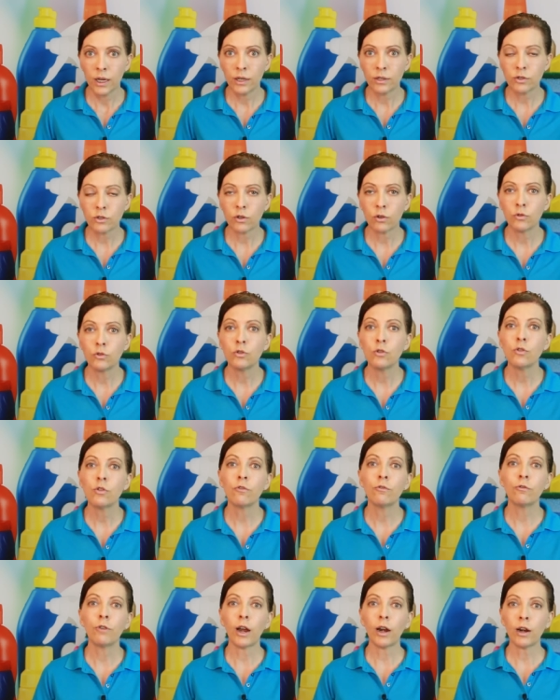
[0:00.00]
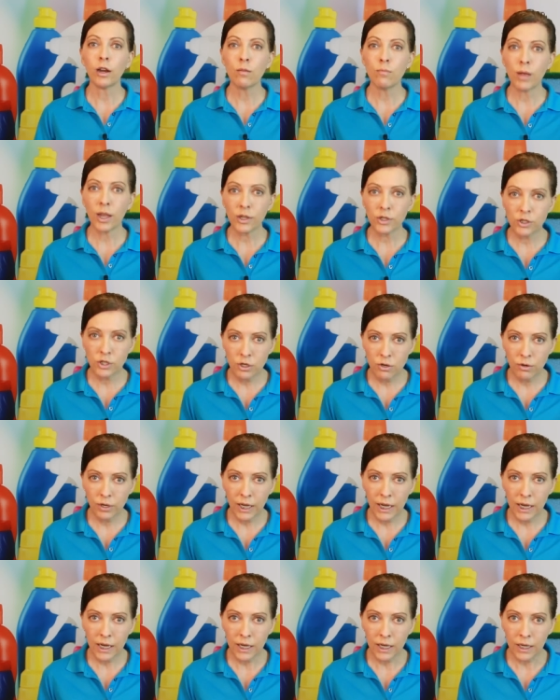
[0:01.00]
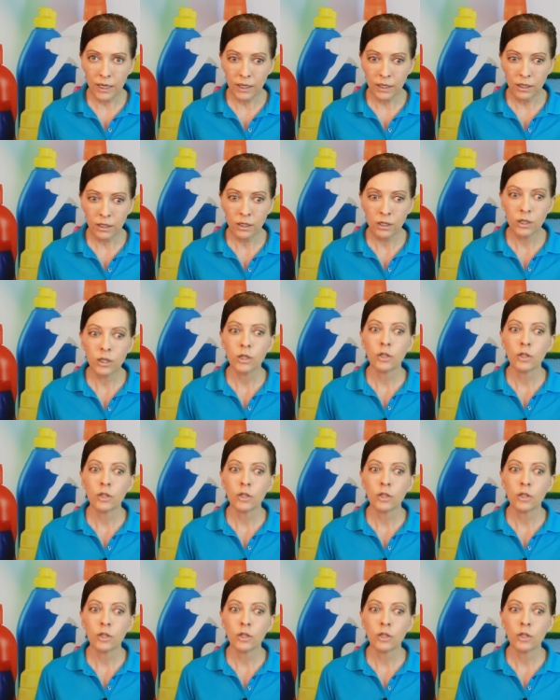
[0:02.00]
And so do the very best you can